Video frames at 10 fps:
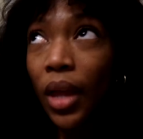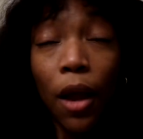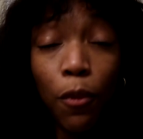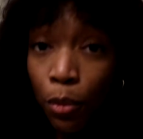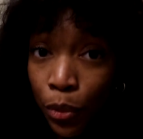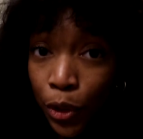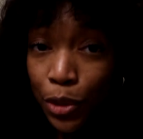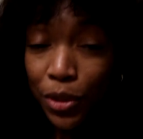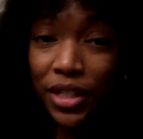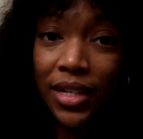I won't bore
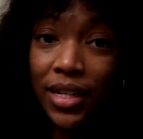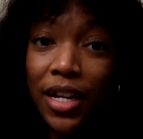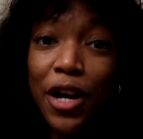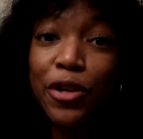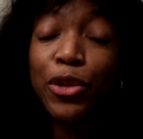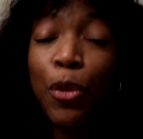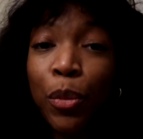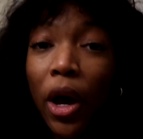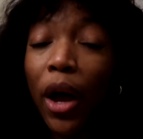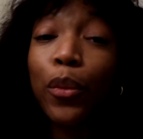you with the details,
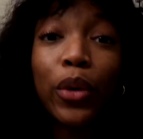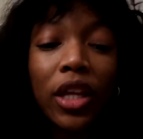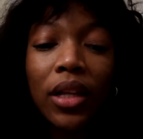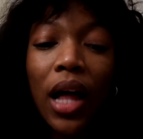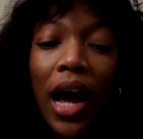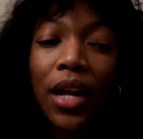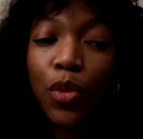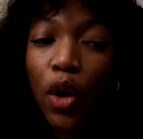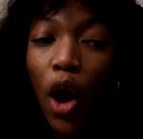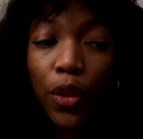but really glad
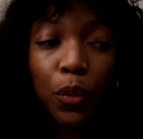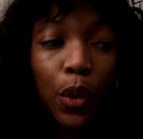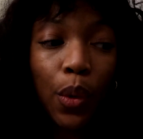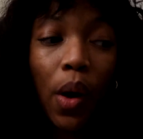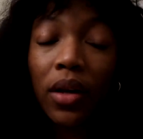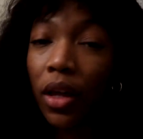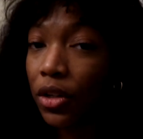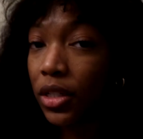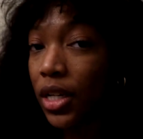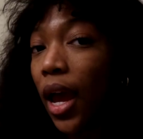we got through
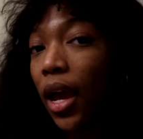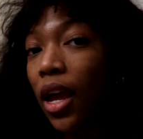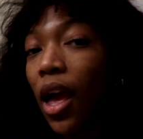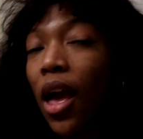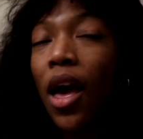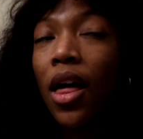another day.